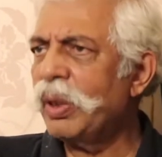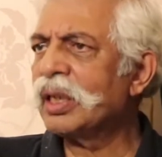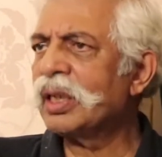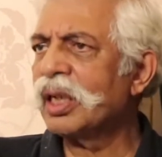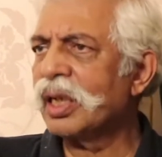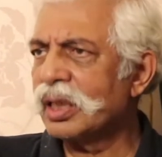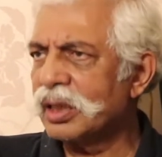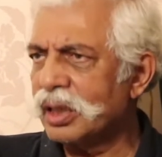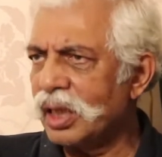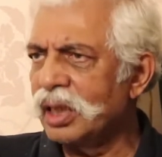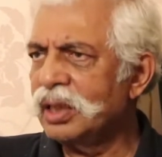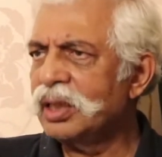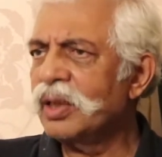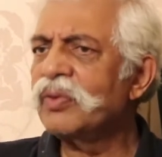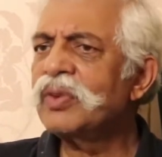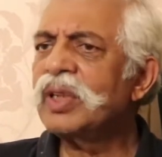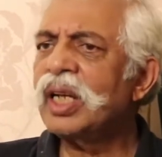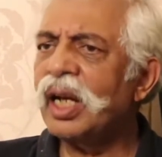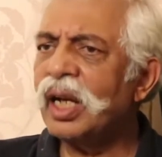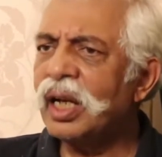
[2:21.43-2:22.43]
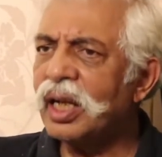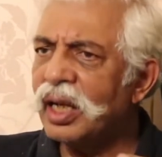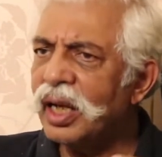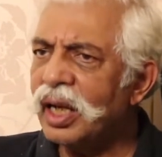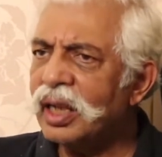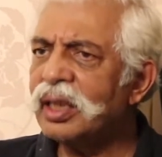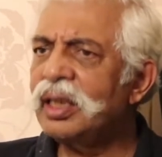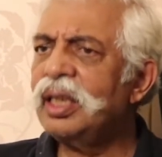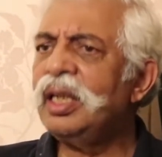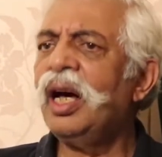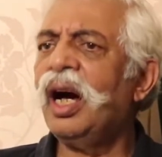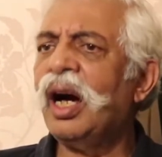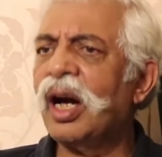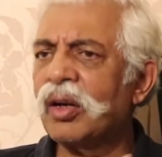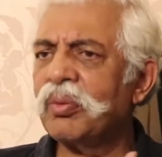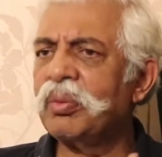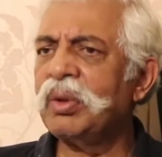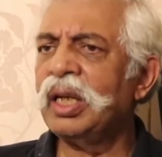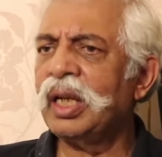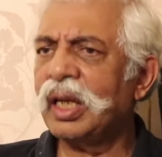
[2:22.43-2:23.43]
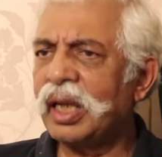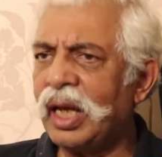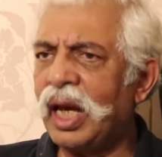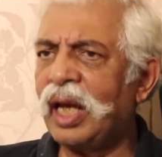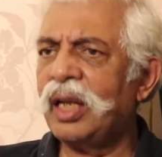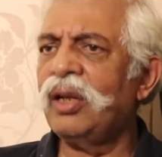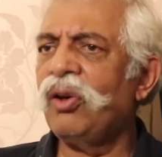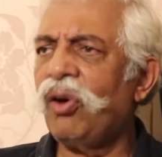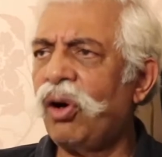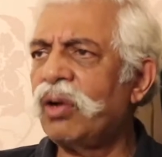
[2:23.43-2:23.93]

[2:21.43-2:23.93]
better results if they had let the army carry